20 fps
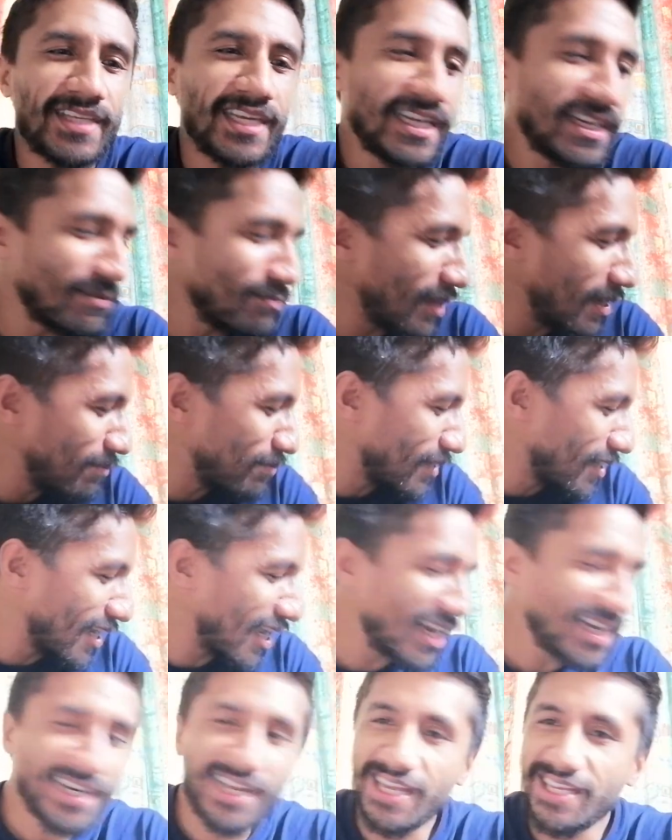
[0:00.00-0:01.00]
eating my
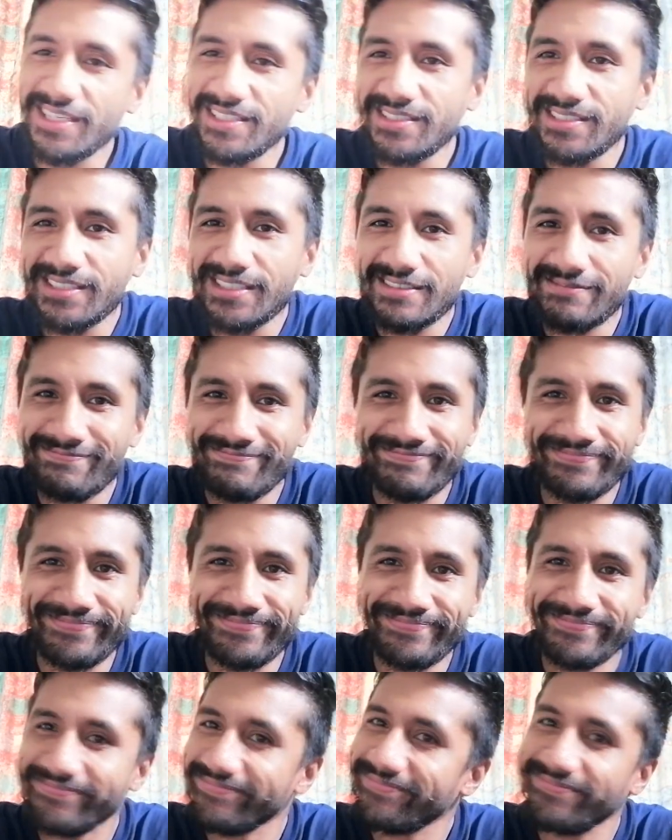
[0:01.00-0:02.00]
bananas.
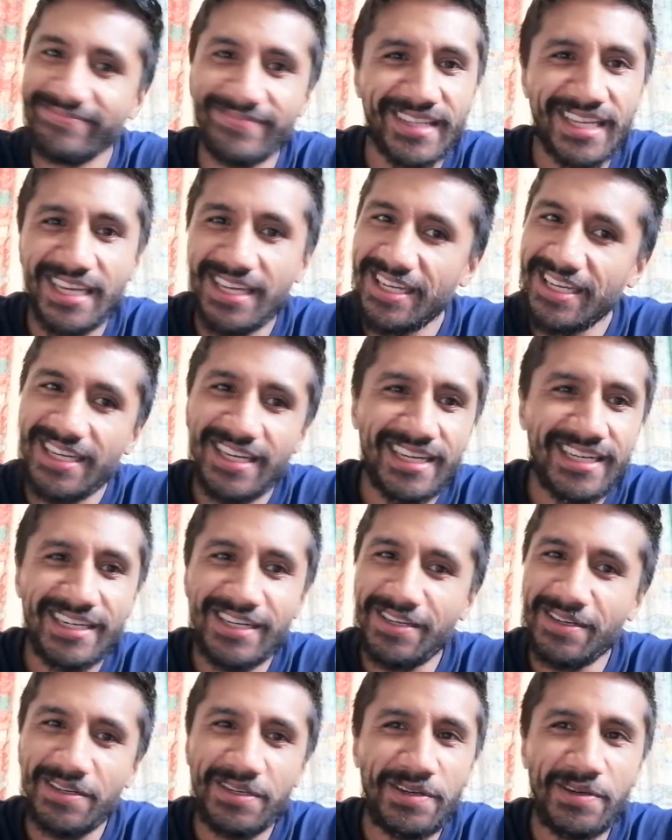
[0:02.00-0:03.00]

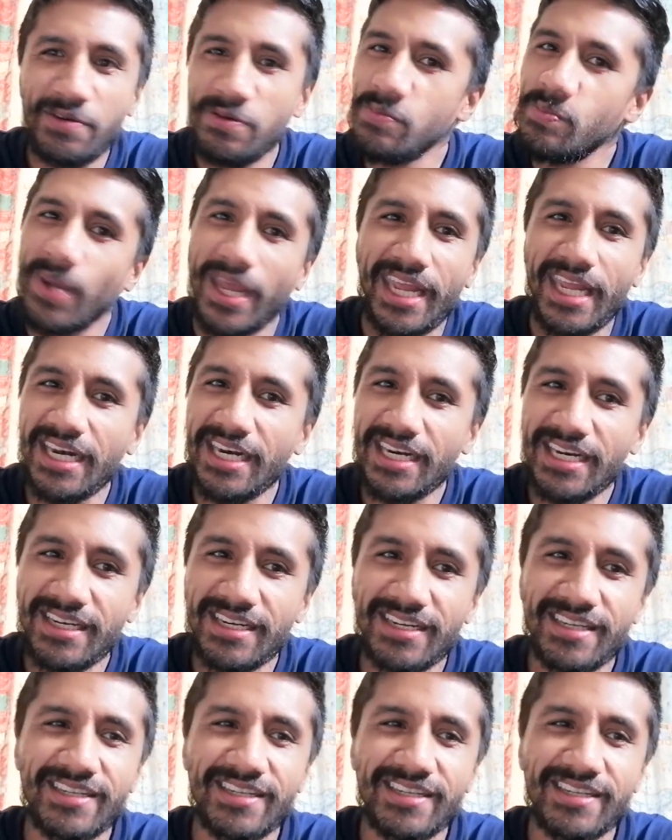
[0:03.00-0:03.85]
Not cool, man.